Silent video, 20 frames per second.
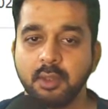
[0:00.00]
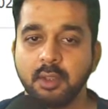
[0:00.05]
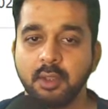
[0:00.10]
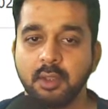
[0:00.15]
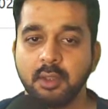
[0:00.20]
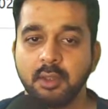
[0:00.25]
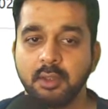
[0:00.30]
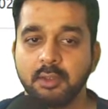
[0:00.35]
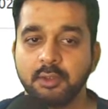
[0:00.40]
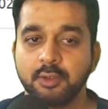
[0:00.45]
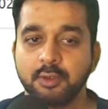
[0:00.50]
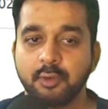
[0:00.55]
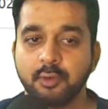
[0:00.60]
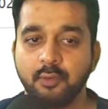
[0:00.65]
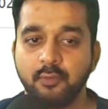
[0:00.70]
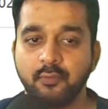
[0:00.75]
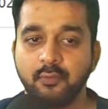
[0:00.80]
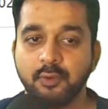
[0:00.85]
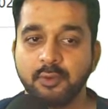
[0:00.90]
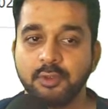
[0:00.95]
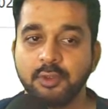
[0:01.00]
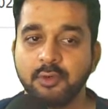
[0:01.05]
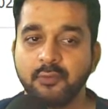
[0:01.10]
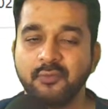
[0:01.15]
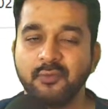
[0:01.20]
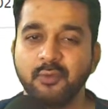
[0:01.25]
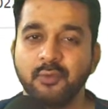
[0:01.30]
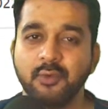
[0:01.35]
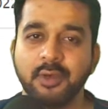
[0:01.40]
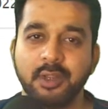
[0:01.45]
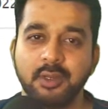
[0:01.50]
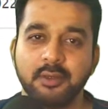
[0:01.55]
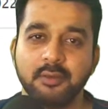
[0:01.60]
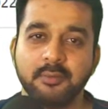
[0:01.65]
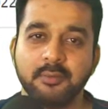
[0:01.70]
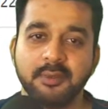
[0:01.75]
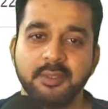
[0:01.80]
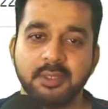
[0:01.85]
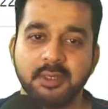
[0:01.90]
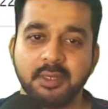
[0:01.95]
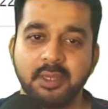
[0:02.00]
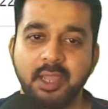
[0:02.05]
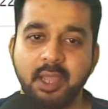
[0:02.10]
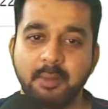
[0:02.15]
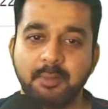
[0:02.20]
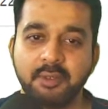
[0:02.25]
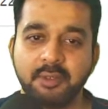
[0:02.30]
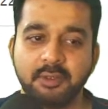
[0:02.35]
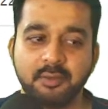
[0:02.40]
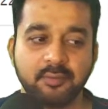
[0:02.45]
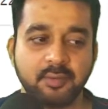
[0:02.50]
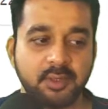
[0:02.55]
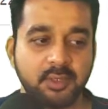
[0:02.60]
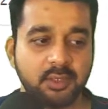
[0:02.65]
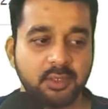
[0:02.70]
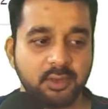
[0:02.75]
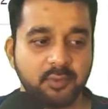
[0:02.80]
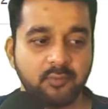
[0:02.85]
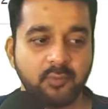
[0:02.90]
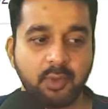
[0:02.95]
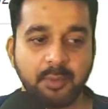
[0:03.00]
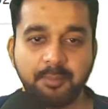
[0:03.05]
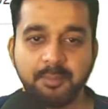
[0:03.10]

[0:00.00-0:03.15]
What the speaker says: So 404 error basically happens when a web